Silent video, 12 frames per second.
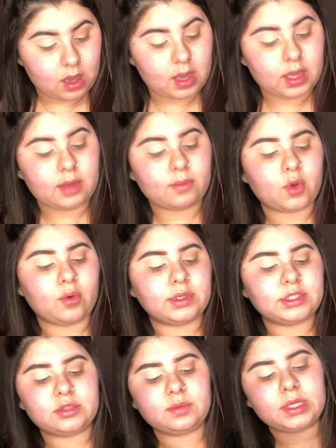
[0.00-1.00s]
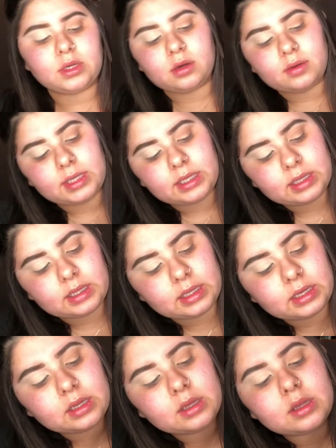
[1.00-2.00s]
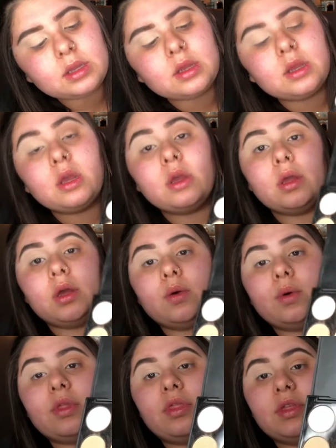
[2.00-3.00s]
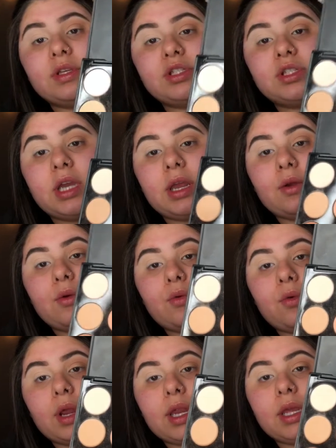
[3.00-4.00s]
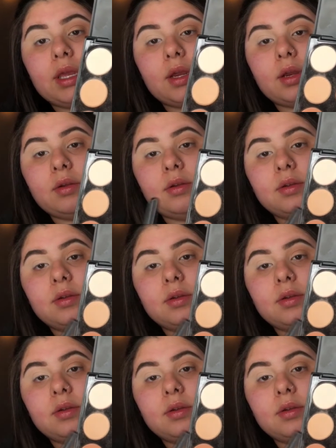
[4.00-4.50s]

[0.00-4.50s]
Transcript: I am going to be going in with this shade right here.